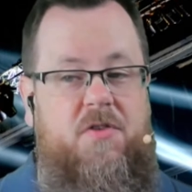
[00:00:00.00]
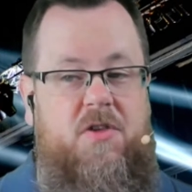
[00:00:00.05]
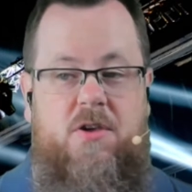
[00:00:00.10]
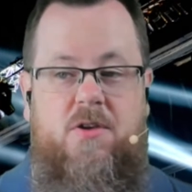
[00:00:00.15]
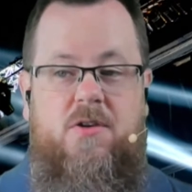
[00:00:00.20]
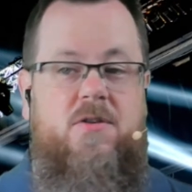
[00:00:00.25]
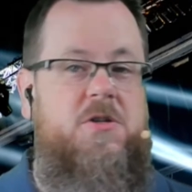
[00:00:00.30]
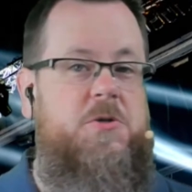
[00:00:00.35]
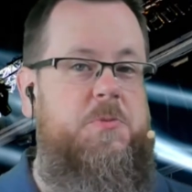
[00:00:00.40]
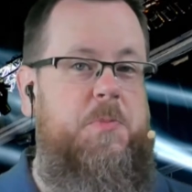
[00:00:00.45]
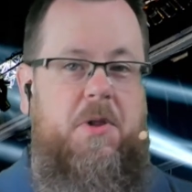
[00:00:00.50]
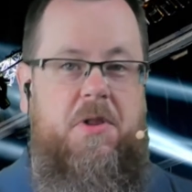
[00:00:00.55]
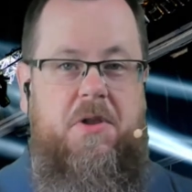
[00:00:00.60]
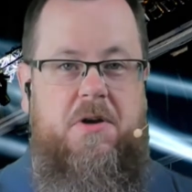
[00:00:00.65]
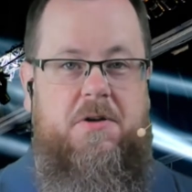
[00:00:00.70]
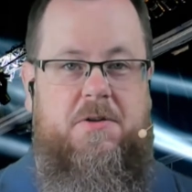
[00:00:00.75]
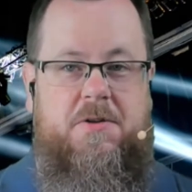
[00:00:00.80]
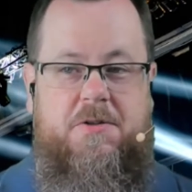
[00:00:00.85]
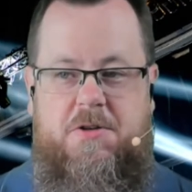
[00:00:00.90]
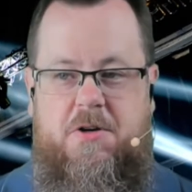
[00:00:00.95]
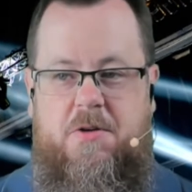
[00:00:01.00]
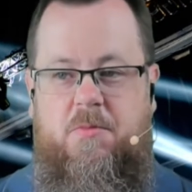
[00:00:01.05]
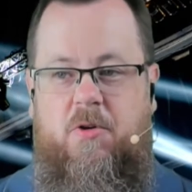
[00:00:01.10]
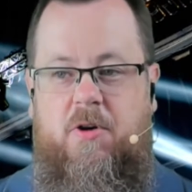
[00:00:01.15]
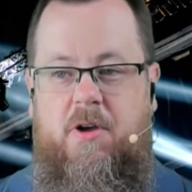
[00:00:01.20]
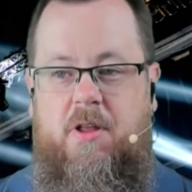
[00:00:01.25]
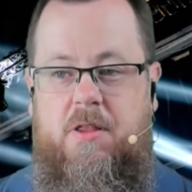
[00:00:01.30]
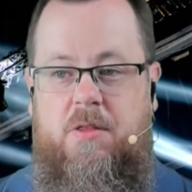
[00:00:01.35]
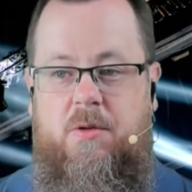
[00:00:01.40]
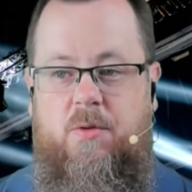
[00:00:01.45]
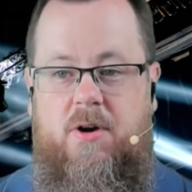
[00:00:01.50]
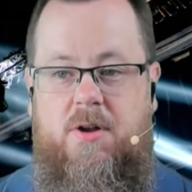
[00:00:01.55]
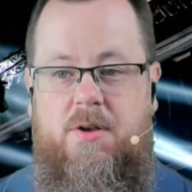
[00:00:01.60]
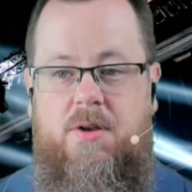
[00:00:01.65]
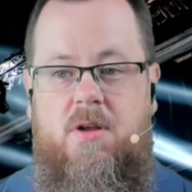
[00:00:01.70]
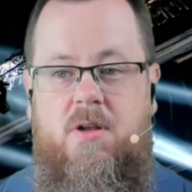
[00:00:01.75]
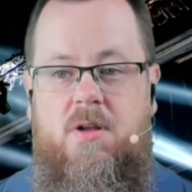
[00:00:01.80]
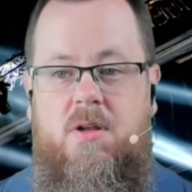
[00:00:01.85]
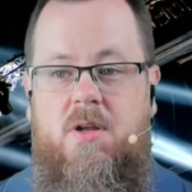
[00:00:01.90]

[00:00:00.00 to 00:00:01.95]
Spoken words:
of huge political turmoil in the world.